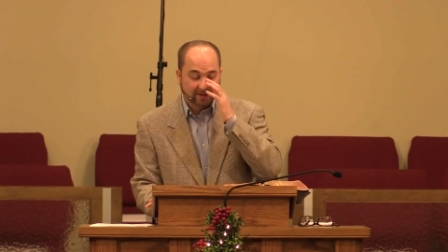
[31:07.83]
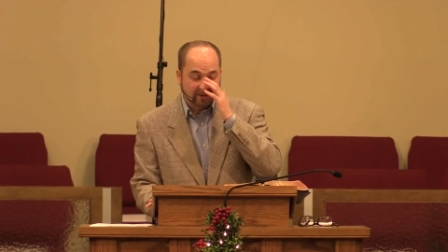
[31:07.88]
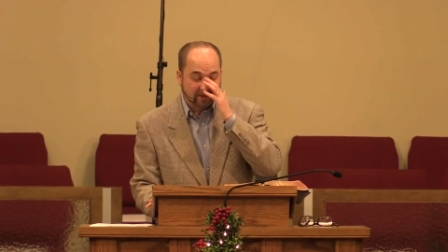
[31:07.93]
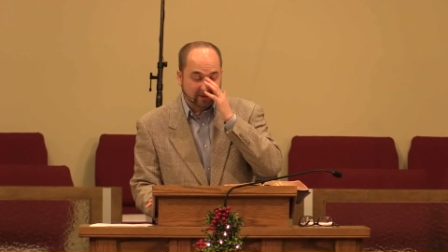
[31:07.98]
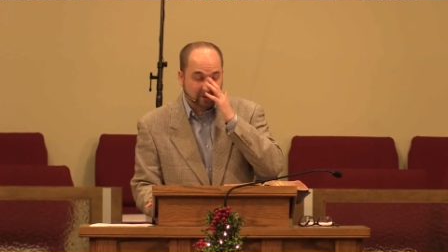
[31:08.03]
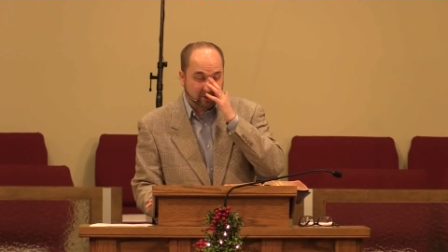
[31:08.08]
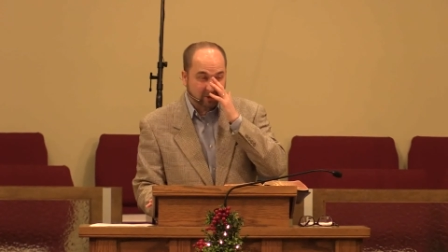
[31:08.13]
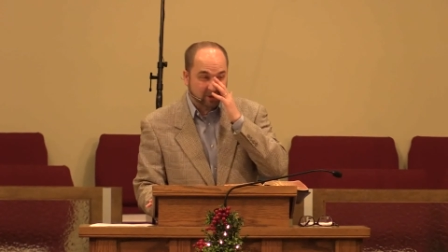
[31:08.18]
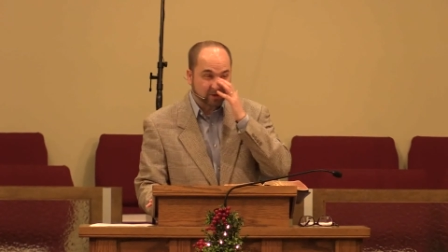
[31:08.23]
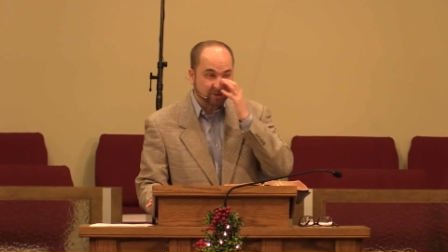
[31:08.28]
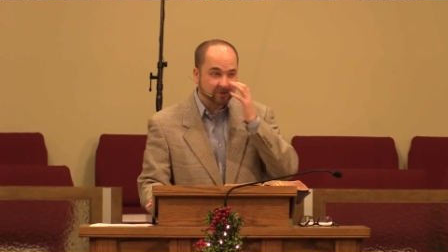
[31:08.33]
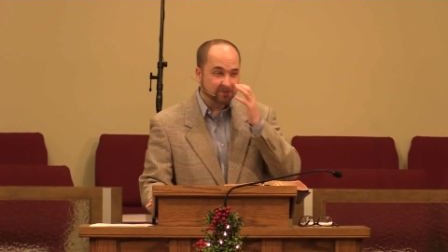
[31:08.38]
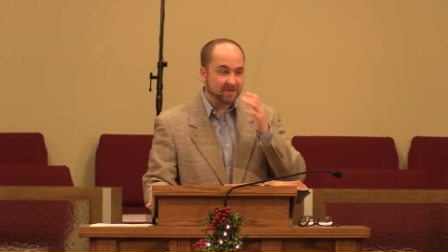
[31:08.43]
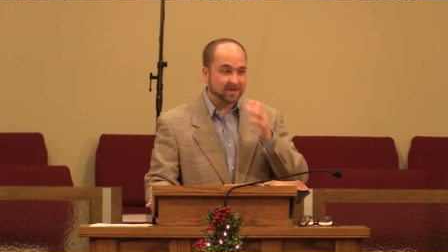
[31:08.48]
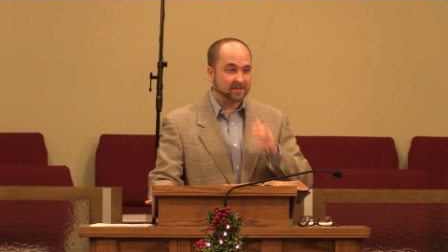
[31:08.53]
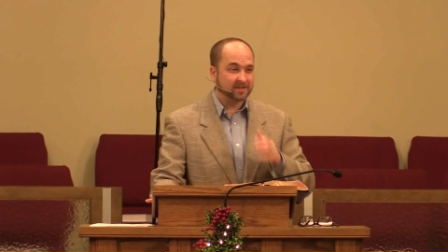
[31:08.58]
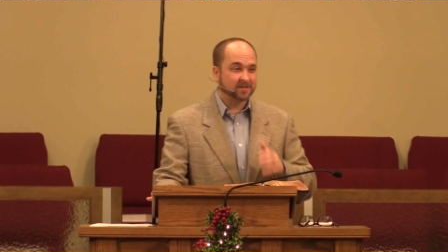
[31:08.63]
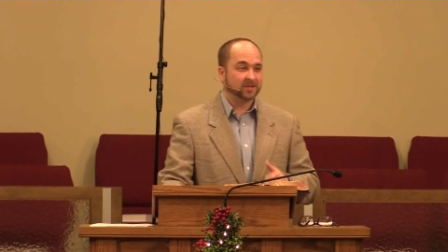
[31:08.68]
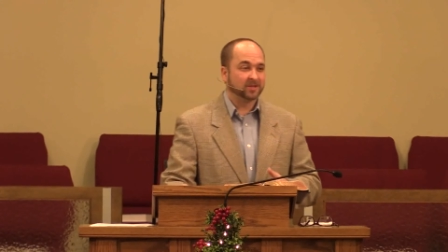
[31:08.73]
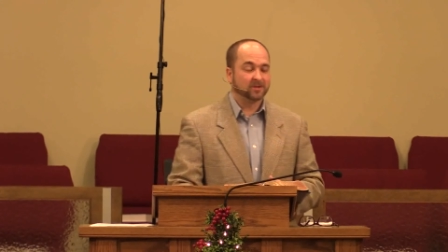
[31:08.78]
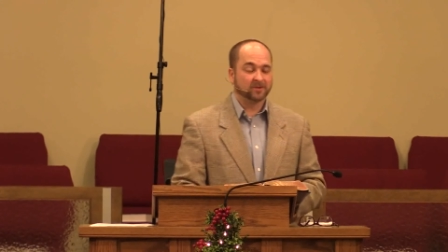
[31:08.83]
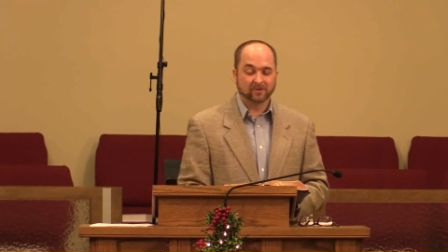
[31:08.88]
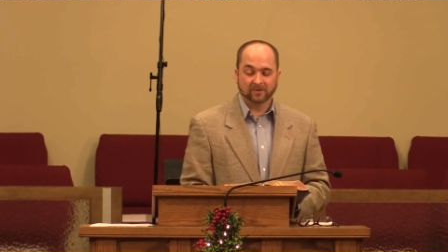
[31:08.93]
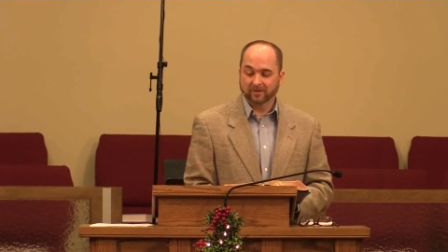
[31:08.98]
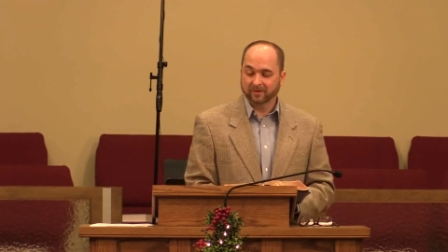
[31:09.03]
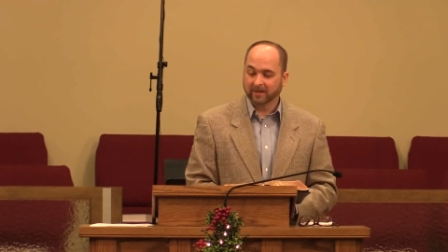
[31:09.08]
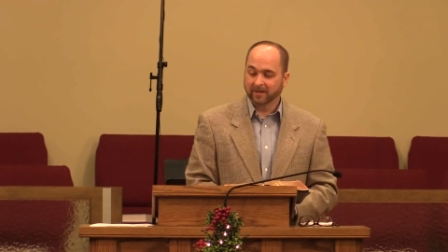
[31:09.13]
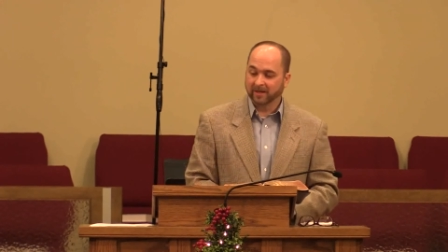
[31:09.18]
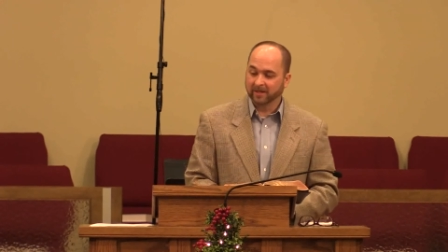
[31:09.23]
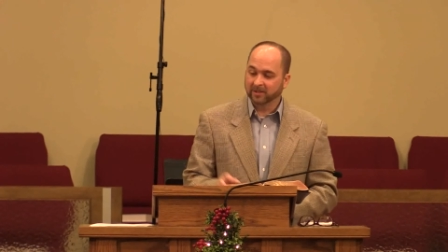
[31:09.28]
encouragement to you,
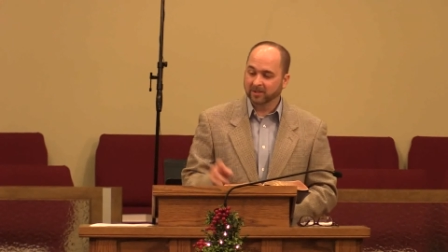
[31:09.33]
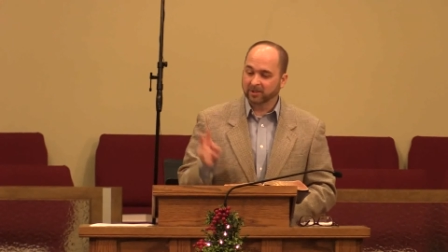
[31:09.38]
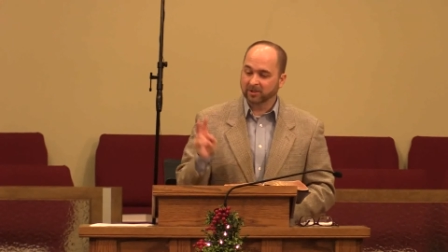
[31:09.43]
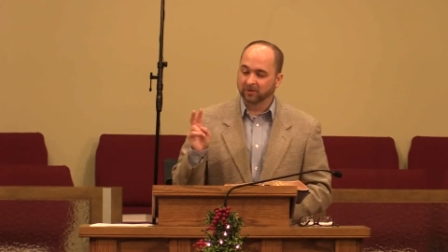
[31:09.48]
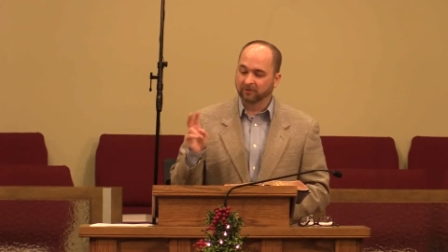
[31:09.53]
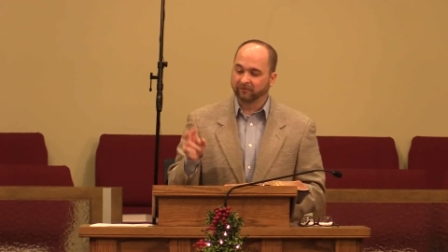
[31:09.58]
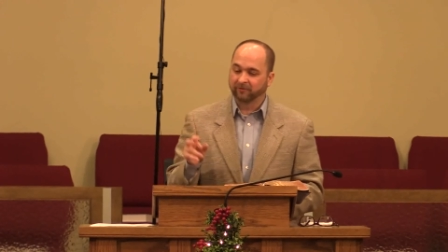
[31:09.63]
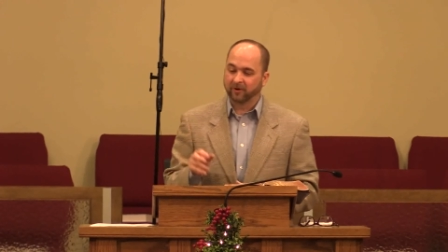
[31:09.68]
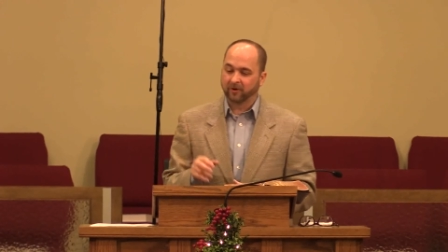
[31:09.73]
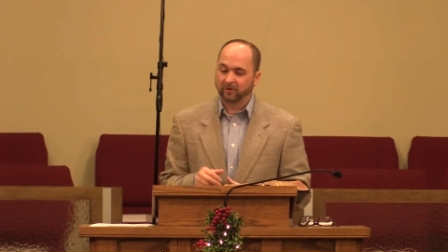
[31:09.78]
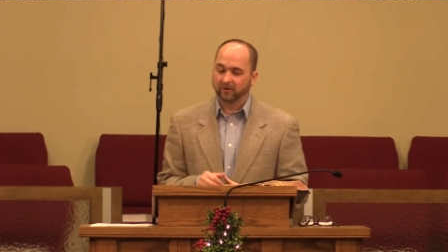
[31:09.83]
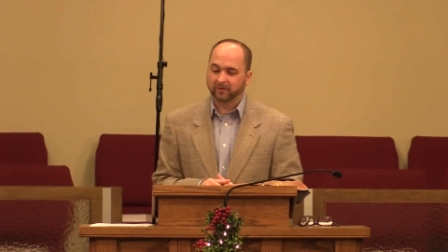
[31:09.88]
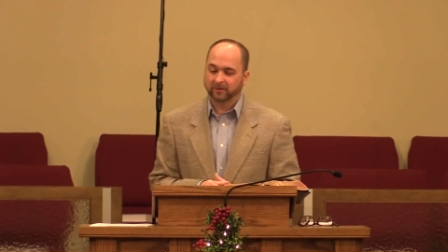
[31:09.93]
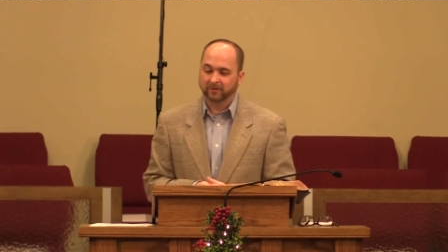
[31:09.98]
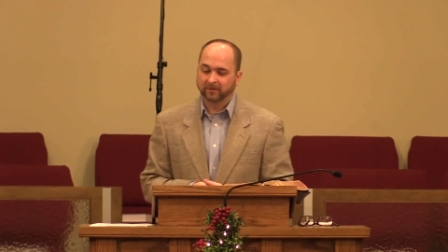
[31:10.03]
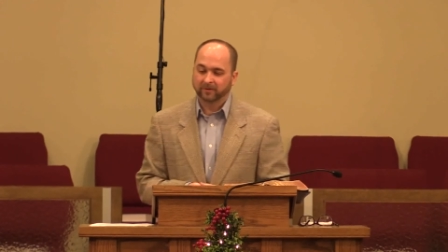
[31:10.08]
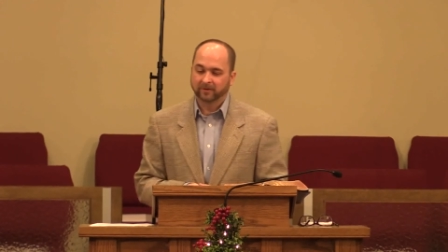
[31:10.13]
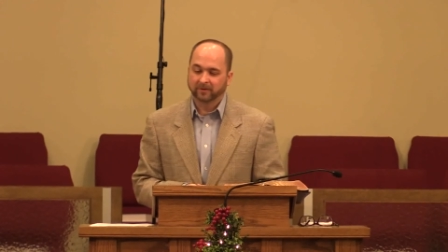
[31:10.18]
and it's twofold.